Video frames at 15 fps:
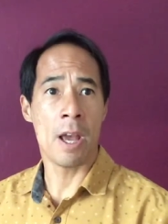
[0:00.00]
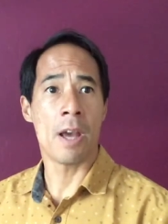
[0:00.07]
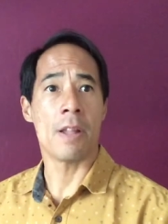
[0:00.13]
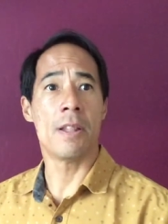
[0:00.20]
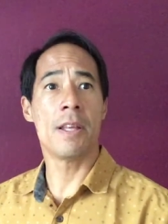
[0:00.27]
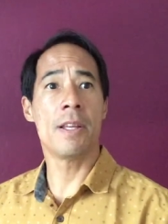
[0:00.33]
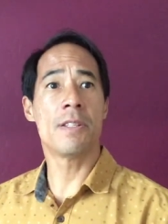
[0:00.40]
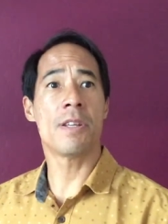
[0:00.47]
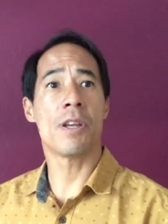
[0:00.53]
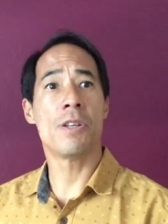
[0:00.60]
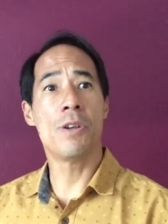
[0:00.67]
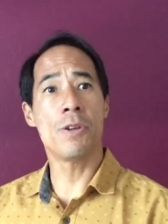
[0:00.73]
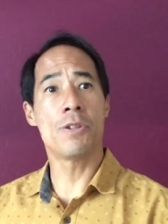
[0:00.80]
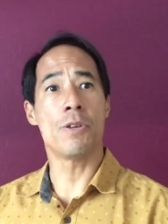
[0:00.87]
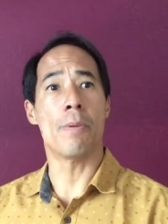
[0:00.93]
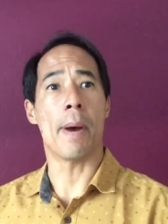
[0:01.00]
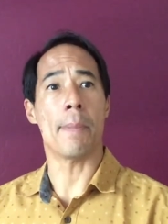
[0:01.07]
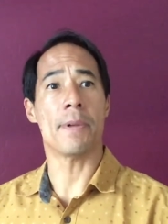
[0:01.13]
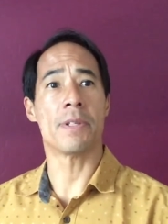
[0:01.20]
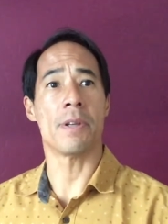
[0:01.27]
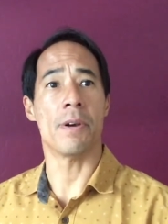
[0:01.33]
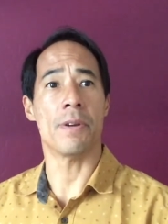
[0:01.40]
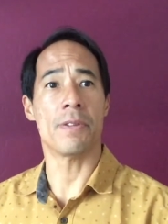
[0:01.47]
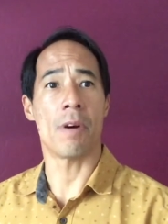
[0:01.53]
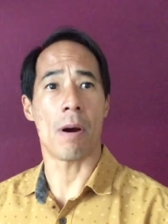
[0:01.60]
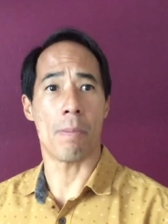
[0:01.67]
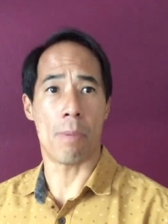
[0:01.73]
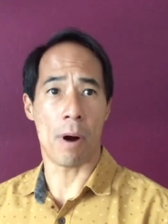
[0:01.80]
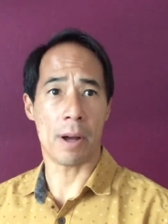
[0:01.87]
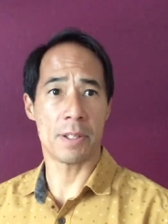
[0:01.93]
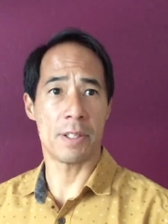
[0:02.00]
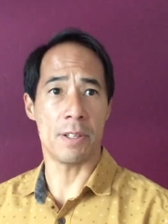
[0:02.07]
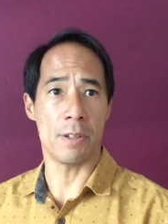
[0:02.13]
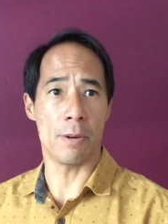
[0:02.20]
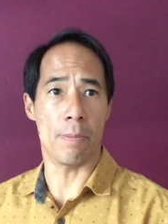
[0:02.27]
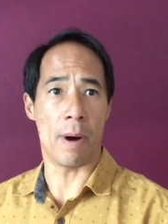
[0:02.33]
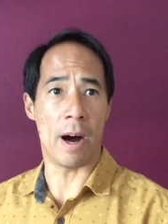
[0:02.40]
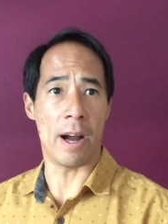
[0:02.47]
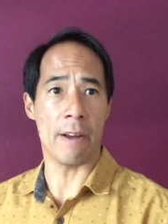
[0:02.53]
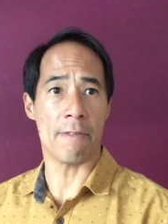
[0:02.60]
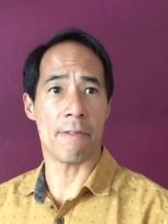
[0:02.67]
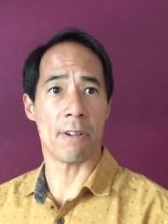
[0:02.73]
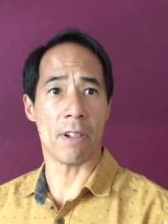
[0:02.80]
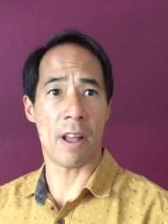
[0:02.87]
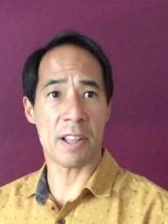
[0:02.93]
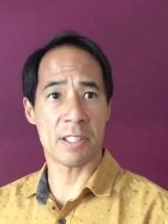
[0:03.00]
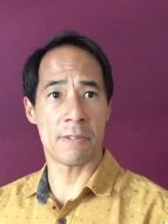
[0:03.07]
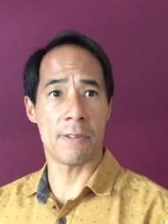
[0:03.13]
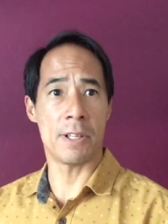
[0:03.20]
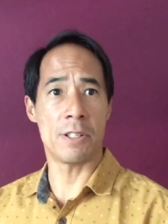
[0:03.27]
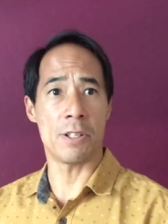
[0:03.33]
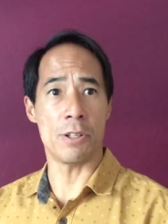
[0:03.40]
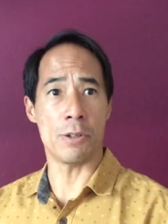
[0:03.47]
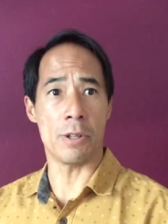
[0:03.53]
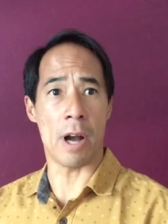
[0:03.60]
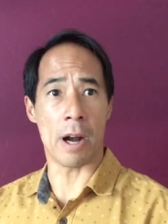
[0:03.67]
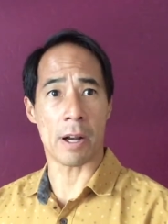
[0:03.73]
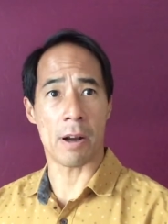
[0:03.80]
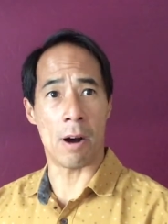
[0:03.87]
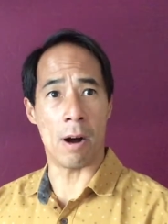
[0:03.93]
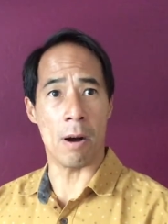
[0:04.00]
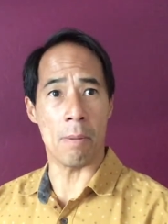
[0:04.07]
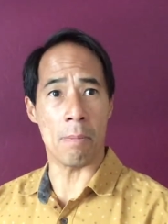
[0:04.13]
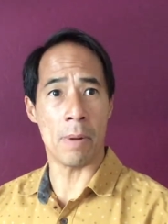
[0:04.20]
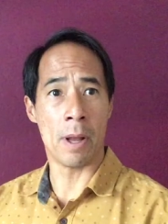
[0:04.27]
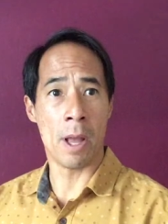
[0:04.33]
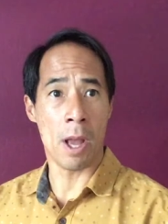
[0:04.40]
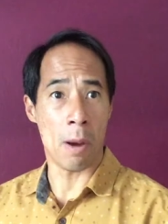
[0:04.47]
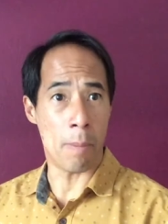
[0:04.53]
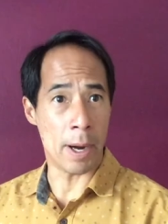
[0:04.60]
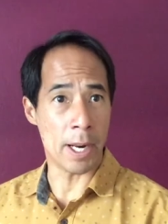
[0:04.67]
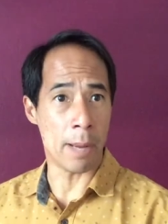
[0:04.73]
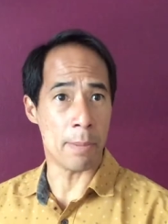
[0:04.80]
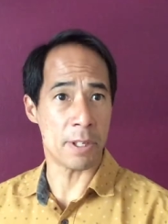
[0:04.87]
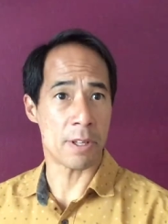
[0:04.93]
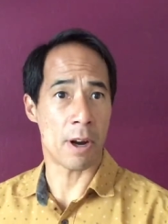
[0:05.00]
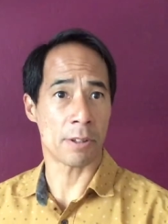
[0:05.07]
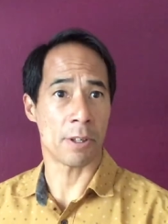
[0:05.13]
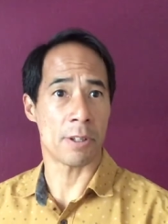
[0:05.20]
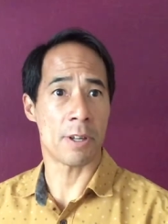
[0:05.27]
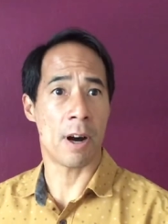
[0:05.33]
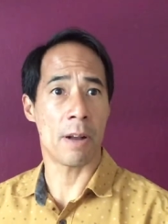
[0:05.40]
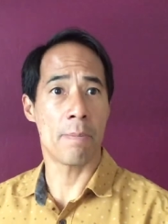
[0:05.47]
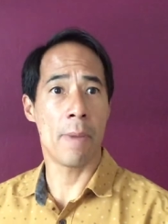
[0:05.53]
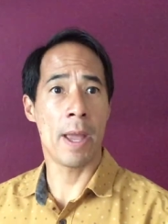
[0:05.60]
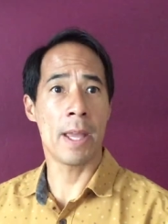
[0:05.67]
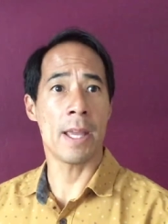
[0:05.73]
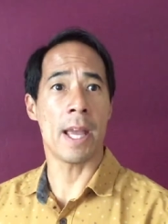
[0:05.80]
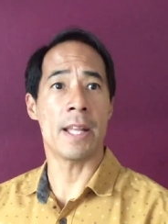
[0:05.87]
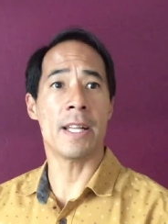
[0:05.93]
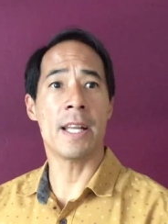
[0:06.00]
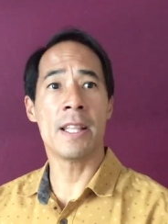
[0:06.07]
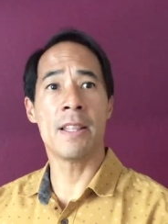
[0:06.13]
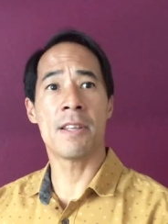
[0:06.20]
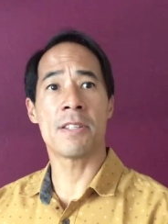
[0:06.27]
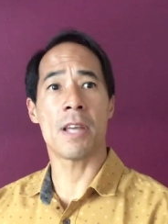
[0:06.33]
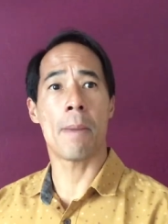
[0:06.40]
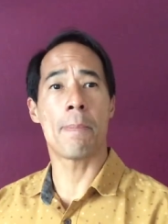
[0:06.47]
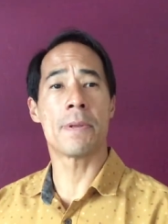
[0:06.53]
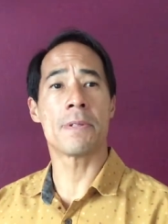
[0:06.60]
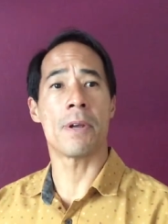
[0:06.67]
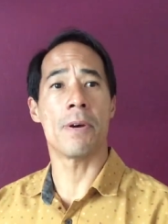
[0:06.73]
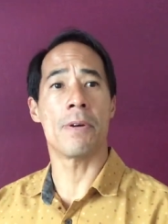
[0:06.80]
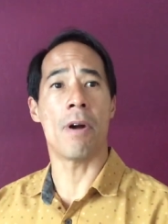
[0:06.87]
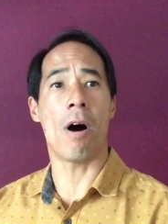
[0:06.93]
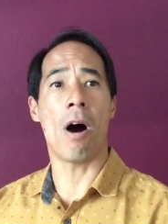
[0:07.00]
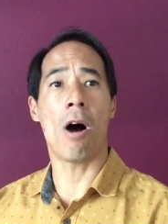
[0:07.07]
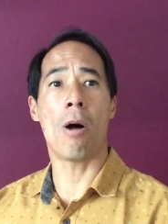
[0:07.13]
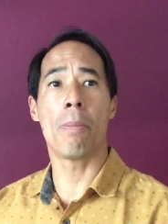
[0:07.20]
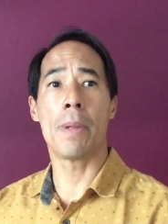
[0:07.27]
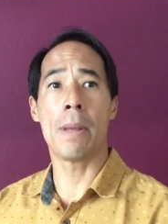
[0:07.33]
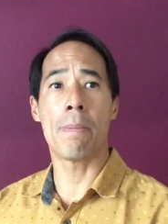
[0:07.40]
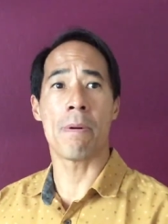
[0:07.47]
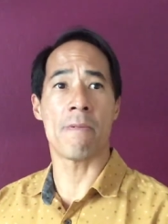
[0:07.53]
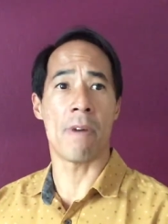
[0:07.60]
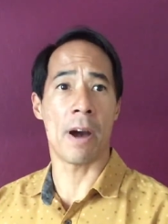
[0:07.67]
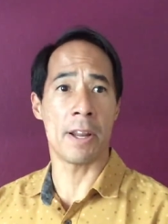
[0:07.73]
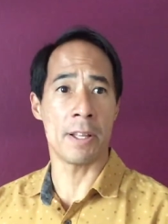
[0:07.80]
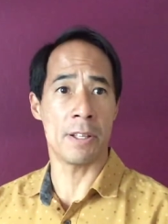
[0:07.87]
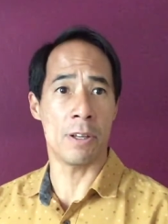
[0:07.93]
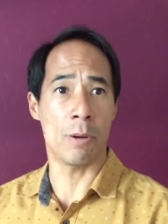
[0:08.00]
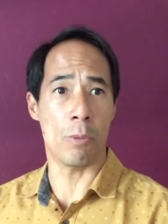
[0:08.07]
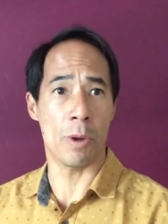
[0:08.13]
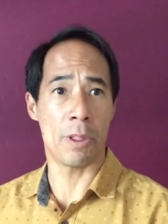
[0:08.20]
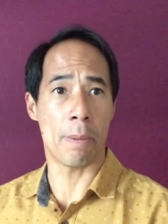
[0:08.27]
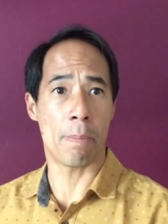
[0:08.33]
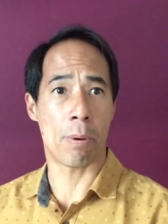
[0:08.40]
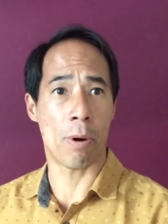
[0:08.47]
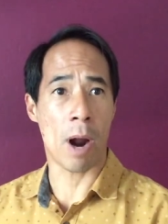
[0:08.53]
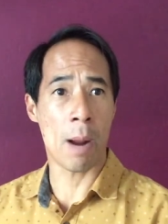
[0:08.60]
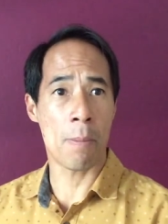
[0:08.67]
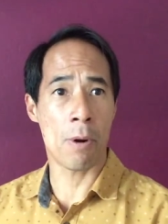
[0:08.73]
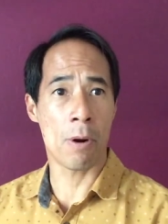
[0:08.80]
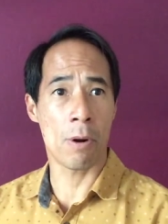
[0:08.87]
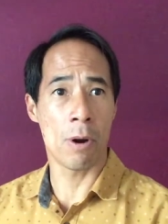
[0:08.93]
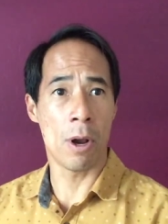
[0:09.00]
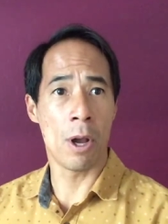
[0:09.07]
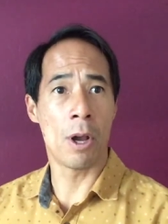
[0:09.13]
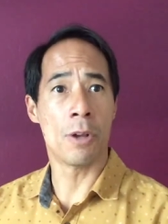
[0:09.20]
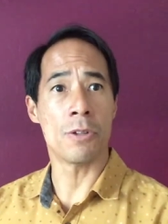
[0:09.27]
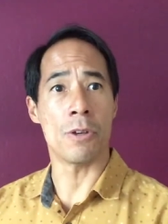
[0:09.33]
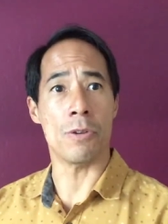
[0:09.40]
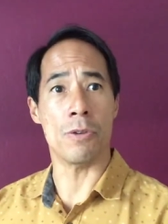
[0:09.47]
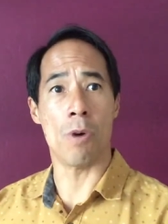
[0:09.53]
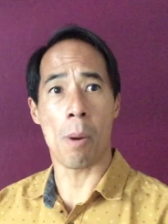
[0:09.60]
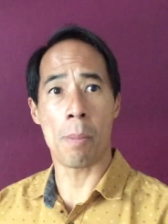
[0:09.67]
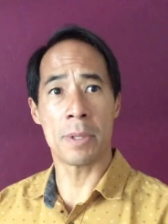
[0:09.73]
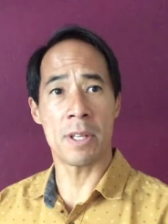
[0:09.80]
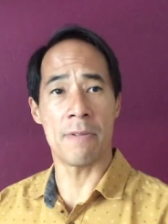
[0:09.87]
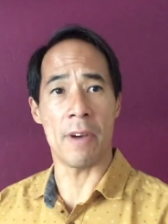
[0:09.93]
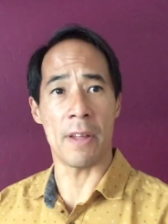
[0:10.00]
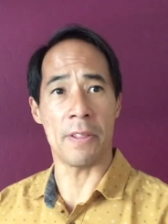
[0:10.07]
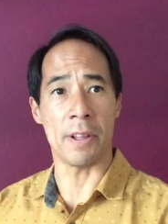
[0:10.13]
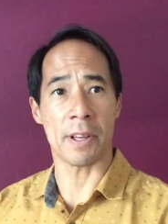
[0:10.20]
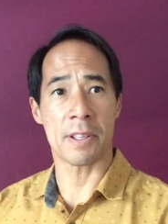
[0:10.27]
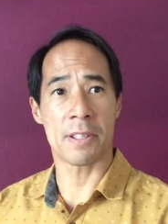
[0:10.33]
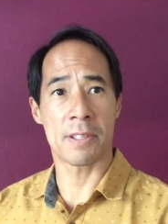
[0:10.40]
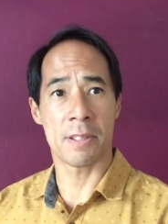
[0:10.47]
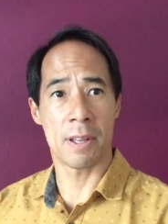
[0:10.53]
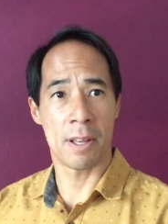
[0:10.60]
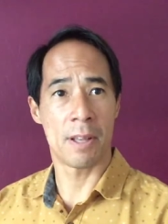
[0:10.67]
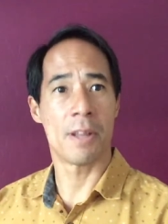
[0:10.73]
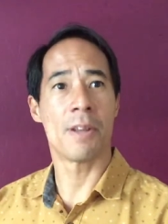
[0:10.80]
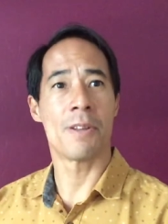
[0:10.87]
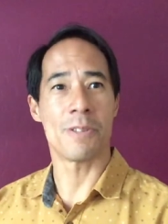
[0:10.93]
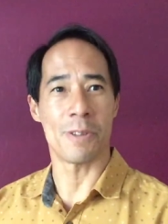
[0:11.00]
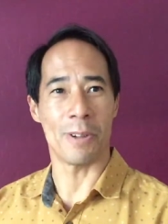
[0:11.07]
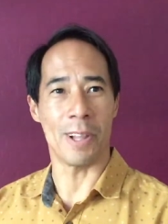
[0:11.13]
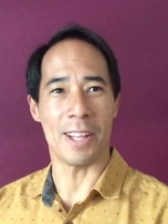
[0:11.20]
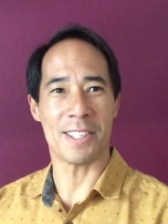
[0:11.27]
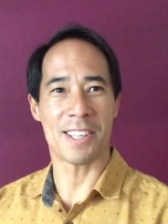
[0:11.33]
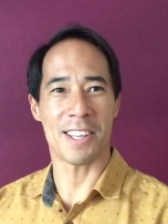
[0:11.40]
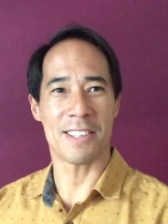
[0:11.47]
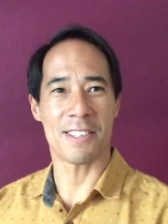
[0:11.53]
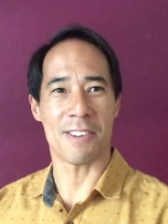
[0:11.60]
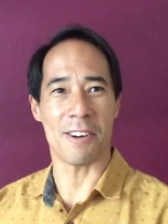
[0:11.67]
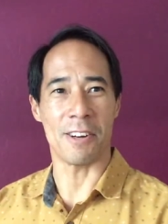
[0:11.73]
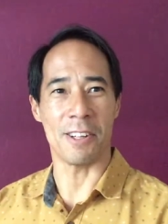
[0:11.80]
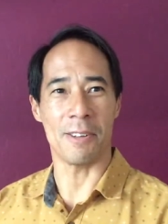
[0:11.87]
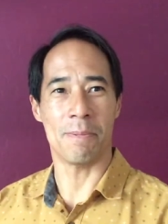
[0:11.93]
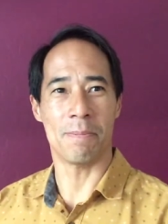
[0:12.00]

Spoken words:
These YouTube episodes are brought to you by philosophy2.com. My name is Dr. Todd Mei, and in this episode, I'll be providing you with a primer to normative ethics. So let's get started.